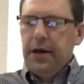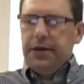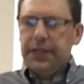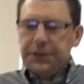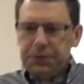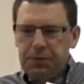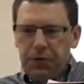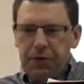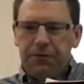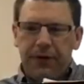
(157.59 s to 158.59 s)
This
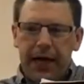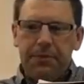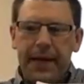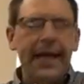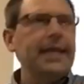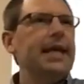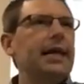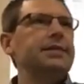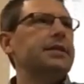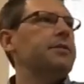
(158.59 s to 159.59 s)
report, filed by a
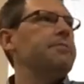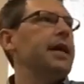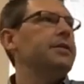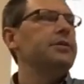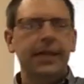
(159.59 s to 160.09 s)
Nazi commander